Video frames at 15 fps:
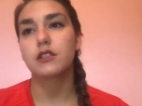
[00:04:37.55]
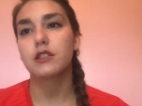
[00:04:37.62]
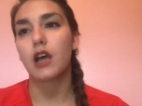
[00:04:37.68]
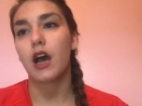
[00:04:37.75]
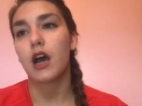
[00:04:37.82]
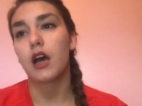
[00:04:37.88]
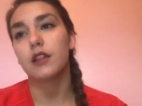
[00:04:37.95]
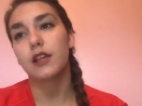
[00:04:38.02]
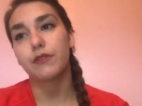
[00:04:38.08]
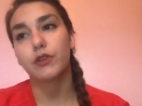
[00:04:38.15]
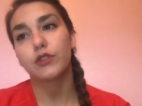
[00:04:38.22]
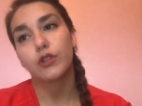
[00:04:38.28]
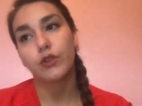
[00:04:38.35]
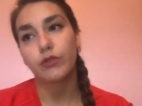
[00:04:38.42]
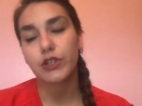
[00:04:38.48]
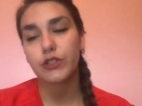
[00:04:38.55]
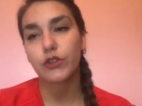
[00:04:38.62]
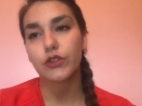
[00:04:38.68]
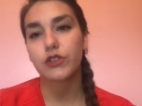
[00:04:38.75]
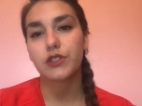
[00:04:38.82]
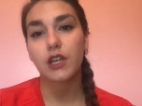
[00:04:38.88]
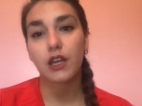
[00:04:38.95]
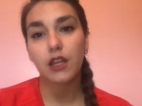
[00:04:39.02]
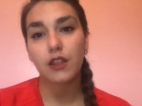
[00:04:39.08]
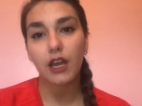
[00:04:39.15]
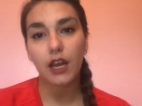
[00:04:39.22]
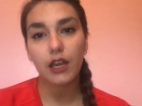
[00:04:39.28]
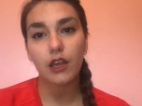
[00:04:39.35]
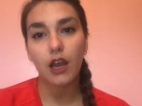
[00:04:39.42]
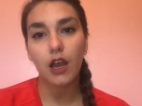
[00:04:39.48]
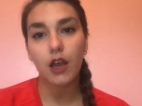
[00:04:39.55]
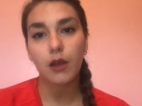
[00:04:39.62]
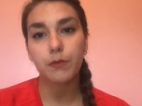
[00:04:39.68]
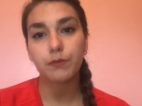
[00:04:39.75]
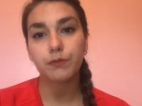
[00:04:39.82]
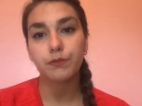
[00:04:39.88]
level 2 research study that I